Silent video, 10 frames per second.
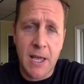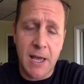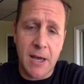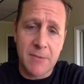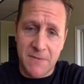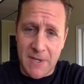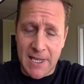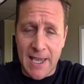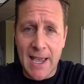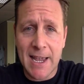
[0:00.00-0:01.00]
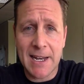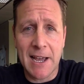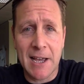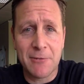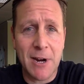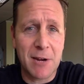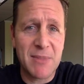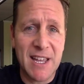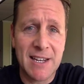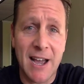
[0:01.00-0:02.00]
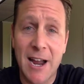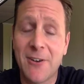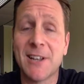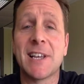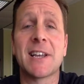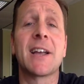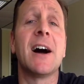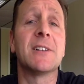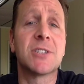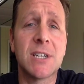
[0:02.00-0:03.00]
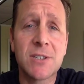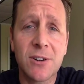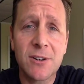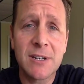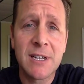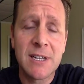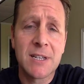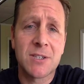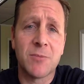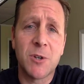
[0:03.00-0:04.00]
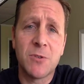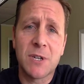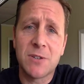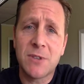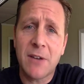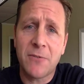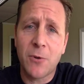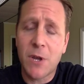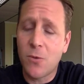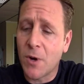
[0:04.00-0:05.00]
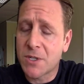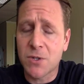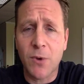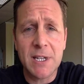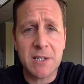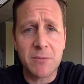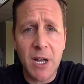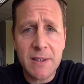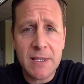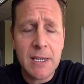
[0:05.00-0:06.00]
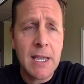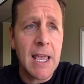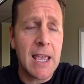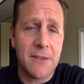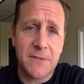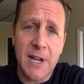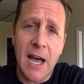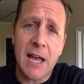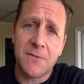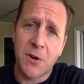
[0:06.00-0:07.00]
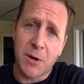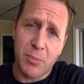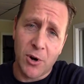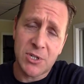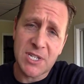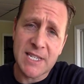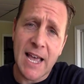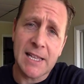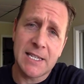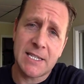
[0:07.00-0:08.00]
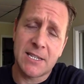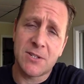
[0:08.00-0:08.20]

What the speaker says: If you can, I recommend hiring like a college intern, someone who can do that for you once or twice a month. If not, if you're going to purchase that list,